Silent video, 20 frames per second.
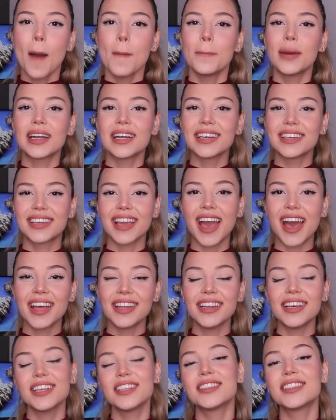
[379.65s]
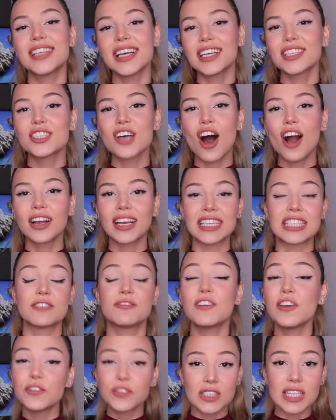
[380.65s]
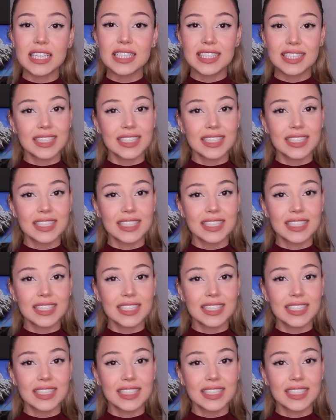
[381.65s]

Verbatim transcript: but again, TikTok, it's fifteen